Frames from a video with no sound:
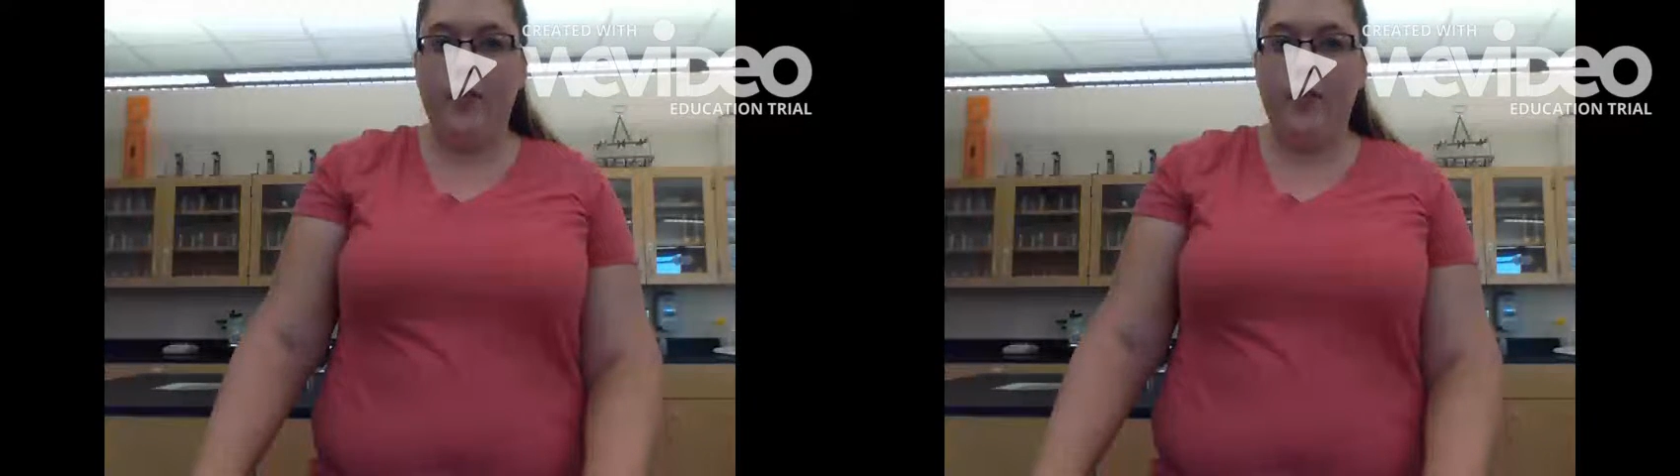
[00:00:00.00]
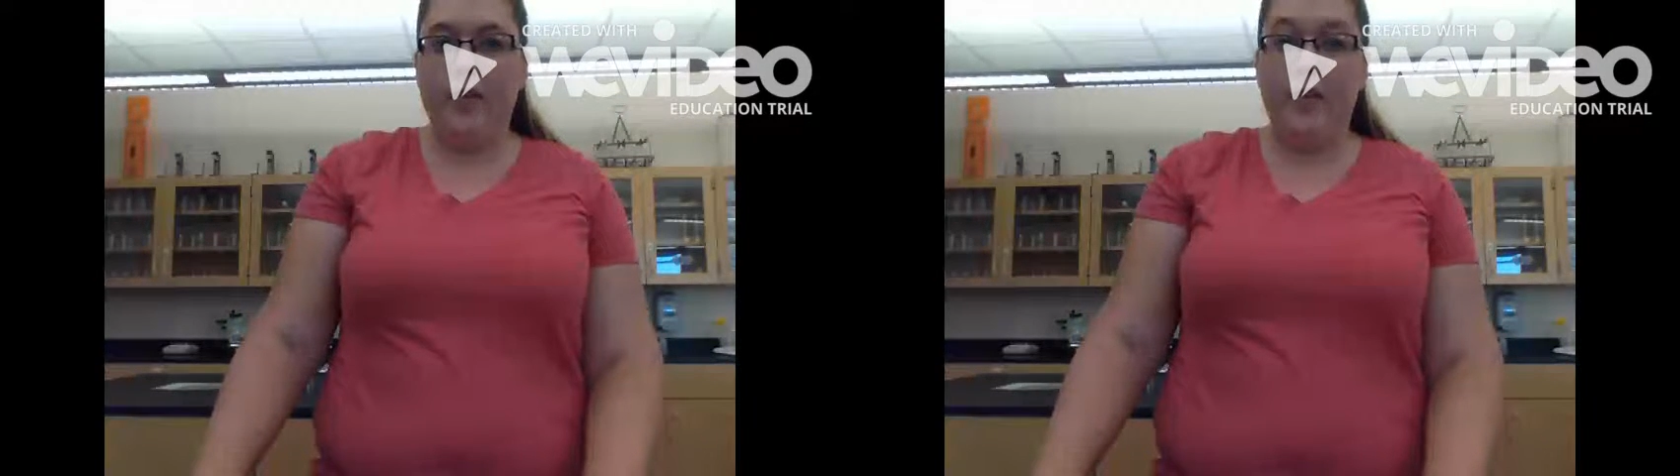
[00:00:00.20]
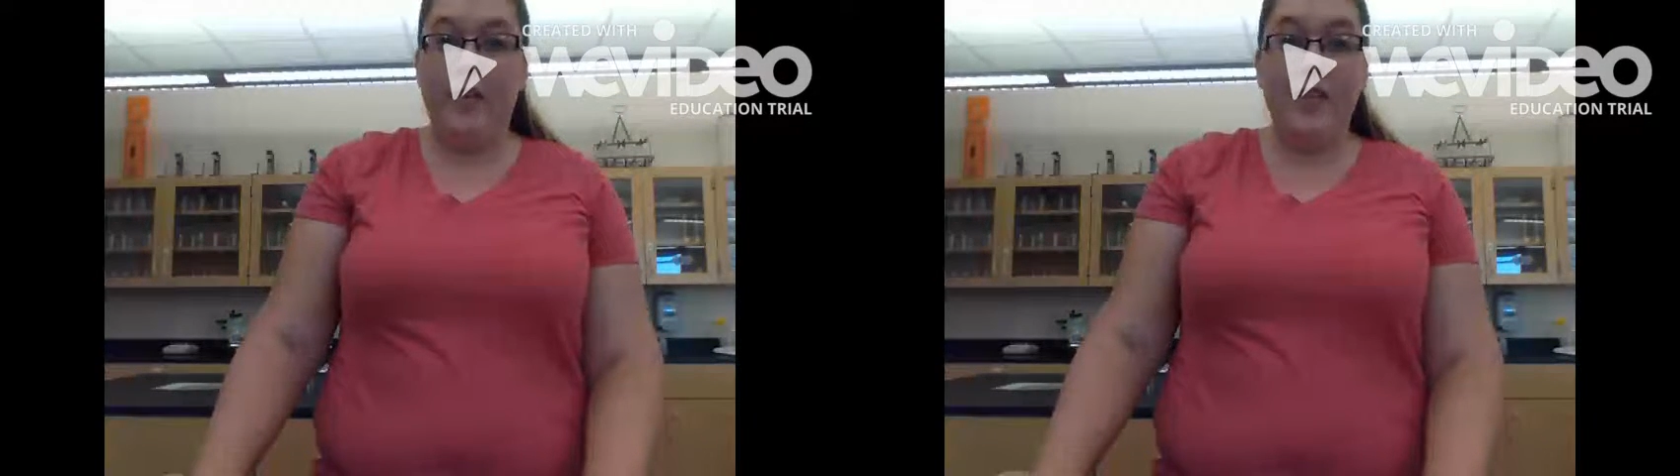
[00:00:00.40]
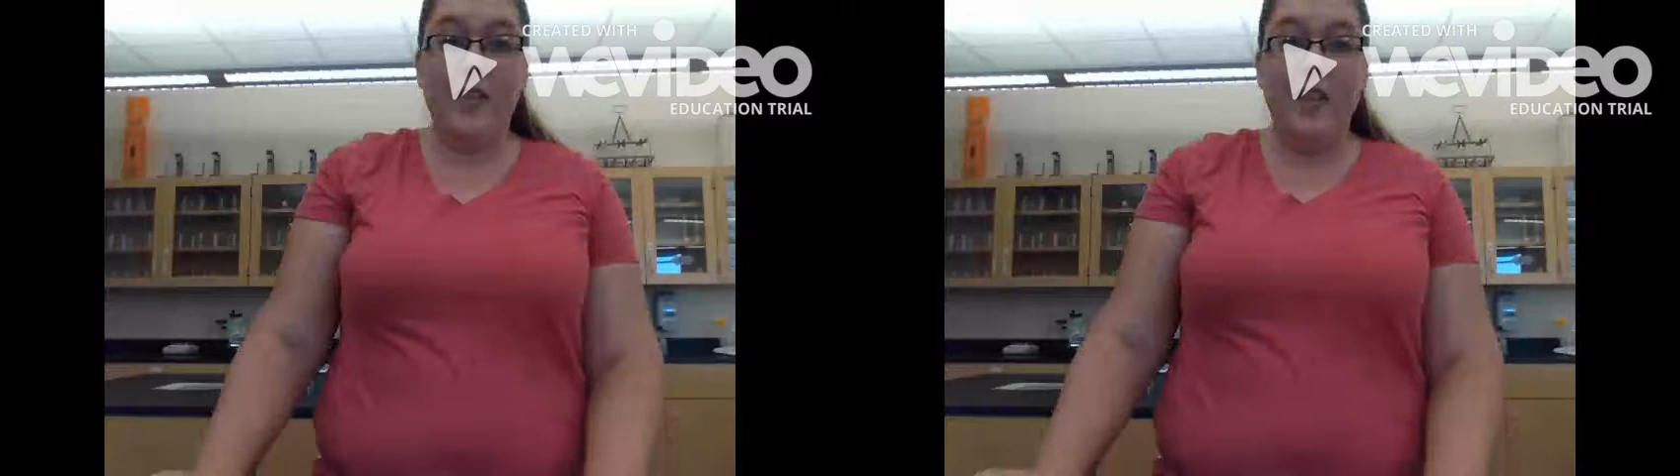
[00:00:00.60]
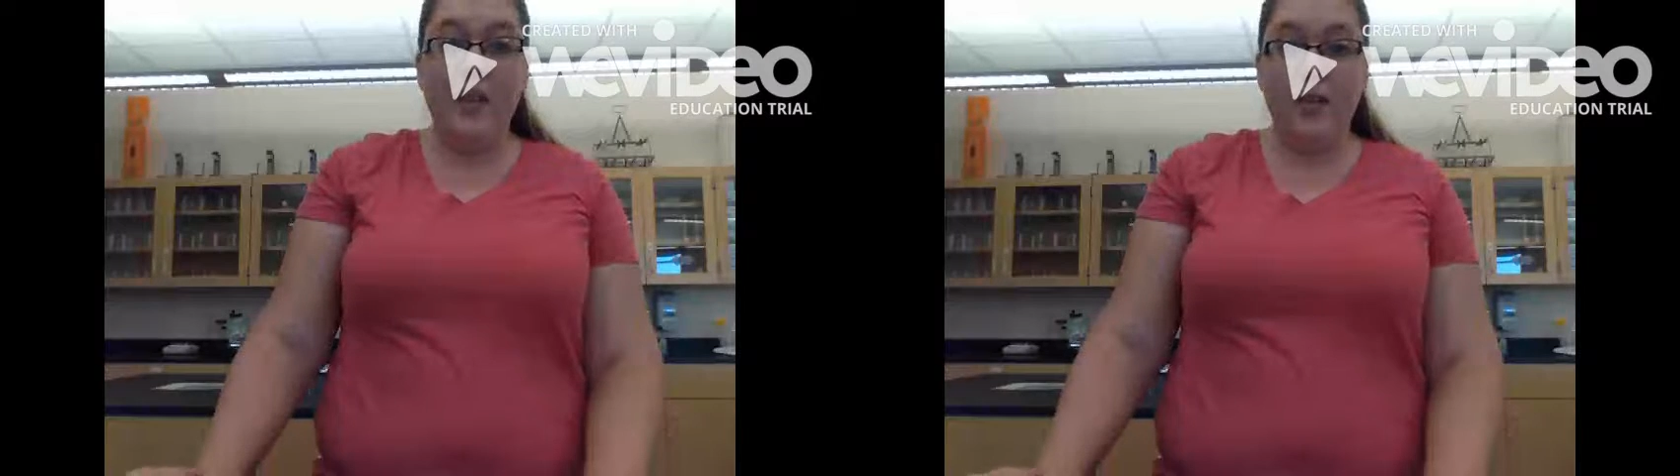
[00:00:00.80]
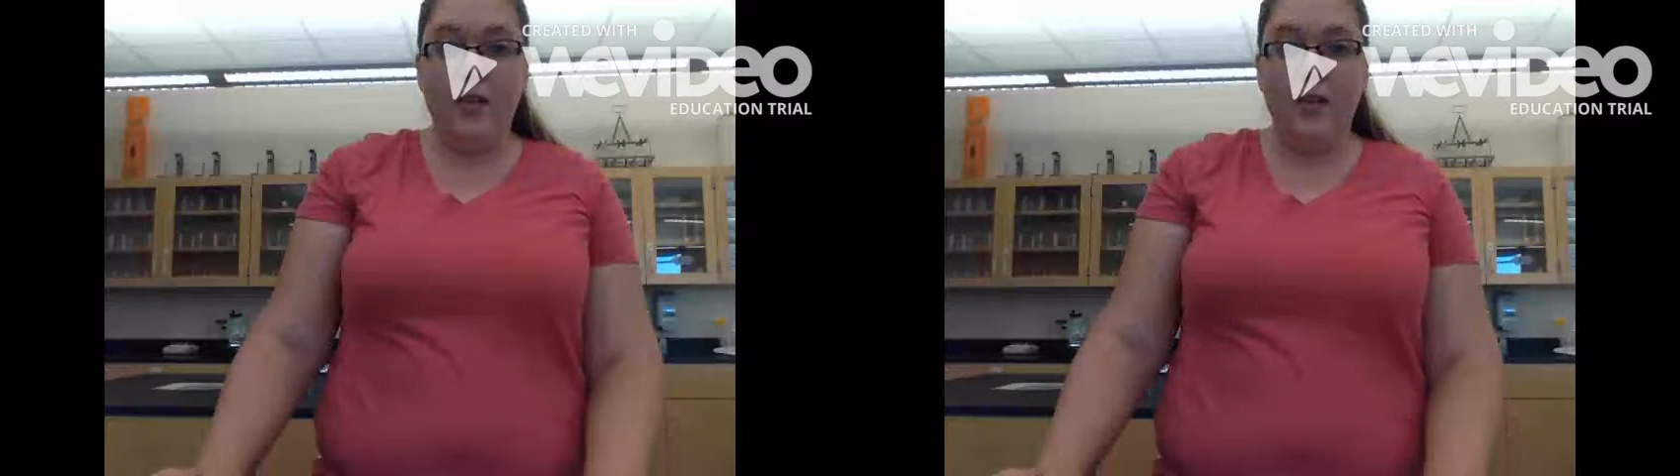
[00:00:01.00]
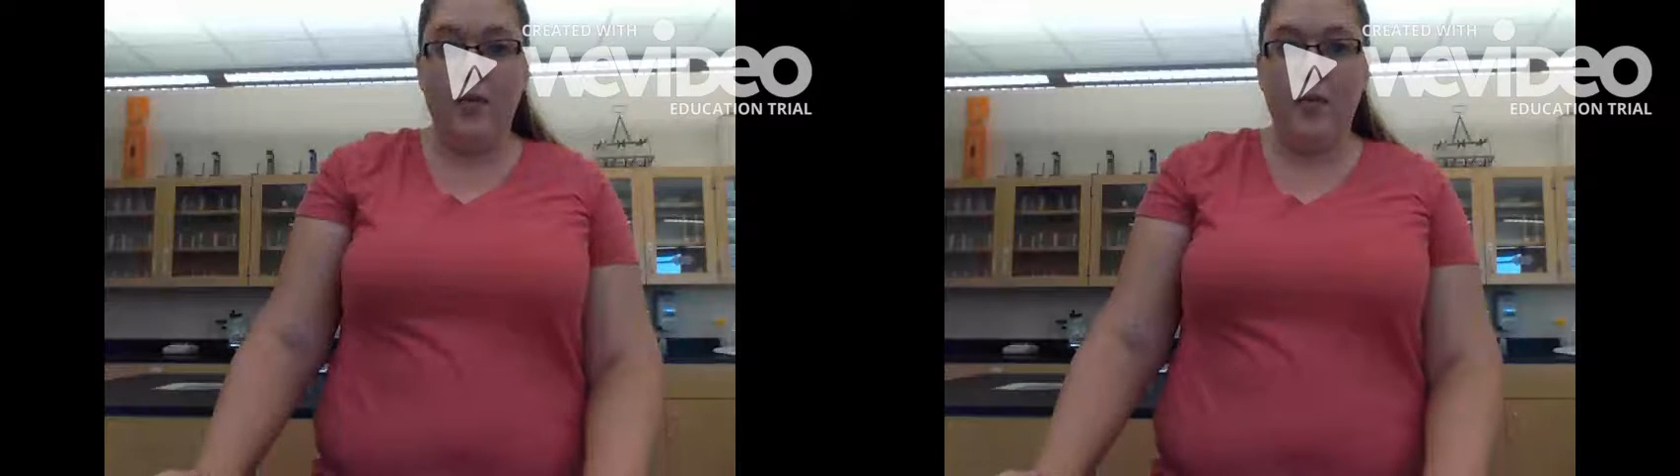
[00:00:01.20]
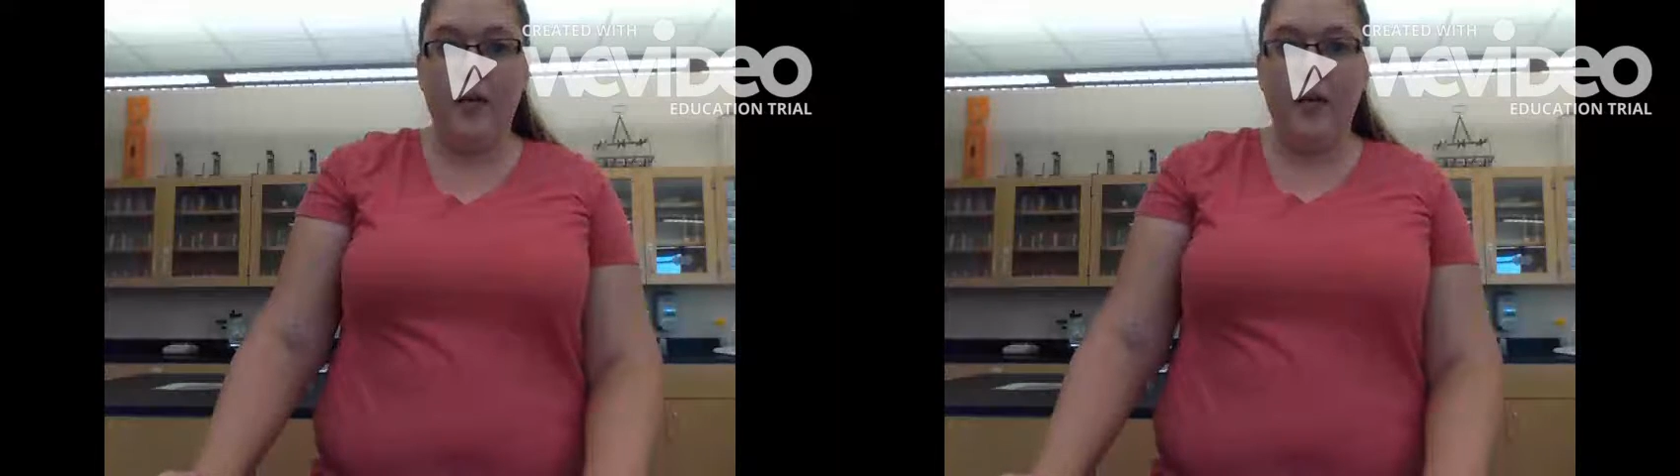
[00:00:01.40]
It's called the Think Tube.